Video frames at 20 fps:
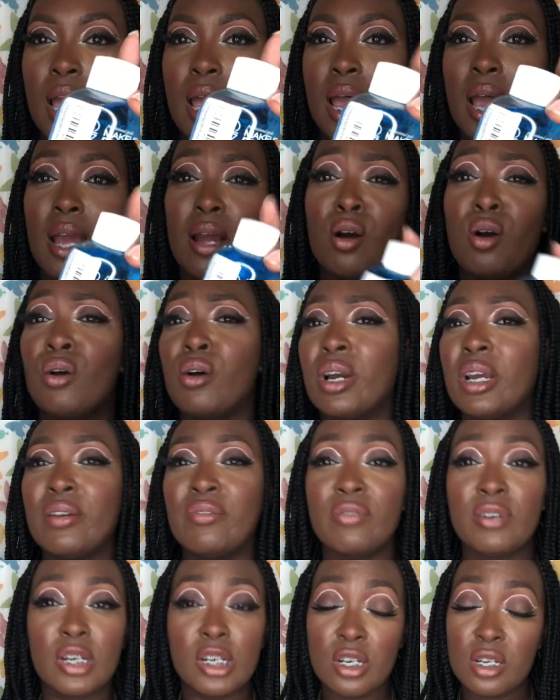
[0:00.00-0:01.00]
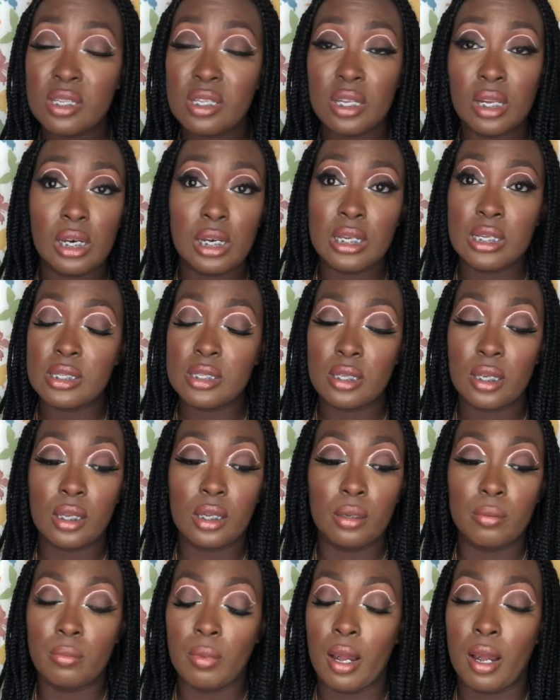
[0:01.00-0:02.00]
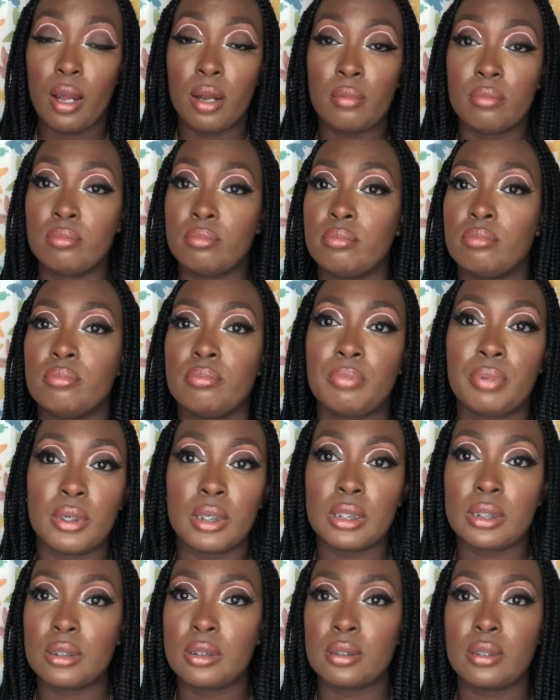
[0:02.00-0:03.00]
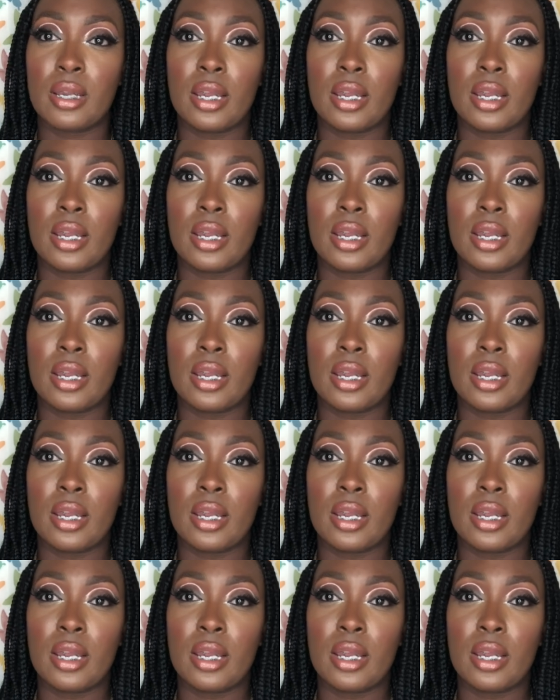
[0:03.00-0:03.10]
Uh, or if you're just a lazy um, person